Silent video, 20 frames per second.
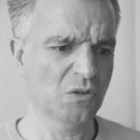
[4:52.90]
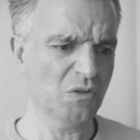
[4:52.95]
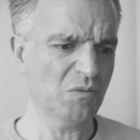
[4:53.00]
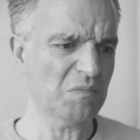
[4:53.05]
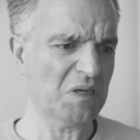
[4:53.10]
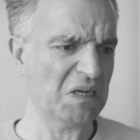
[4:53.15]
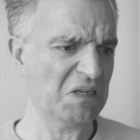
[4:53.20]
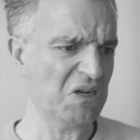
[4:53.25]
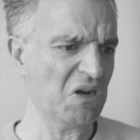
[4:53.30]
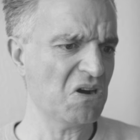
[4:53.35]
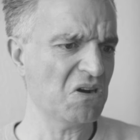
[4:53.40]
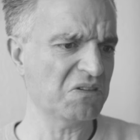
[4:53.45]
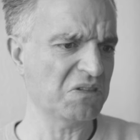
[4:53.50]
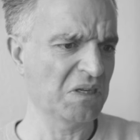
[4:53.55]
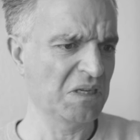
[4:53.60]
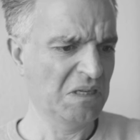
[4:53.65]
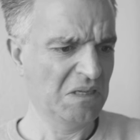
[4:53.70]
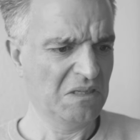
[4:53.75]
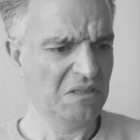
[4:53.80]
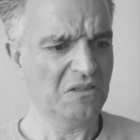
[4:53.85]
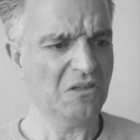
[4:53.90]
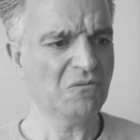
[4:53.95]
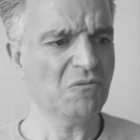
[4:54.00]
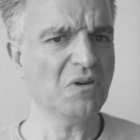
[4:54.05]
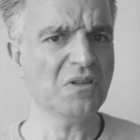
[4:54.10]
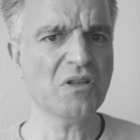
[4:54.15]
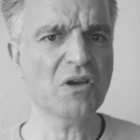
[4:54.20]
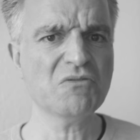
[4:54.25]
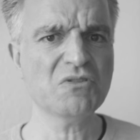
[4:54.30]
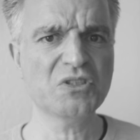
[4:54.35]
oh my God, look
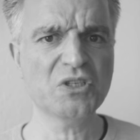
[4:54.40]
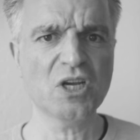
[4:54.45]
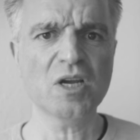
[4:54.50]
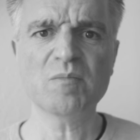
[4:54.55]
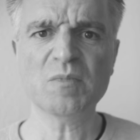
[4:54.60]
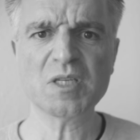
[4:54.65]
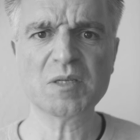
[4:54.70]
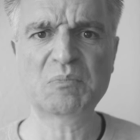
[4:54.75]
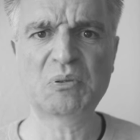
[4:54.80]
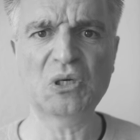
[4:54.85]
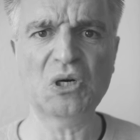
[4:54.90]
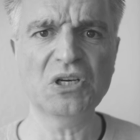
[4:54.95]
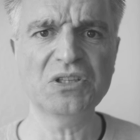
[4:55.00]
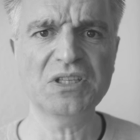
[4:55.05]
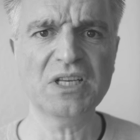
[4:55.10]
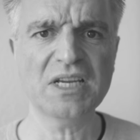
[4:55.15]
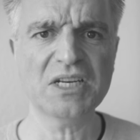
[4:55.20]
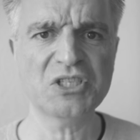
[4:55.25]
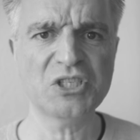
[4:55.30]
what those Germans put on their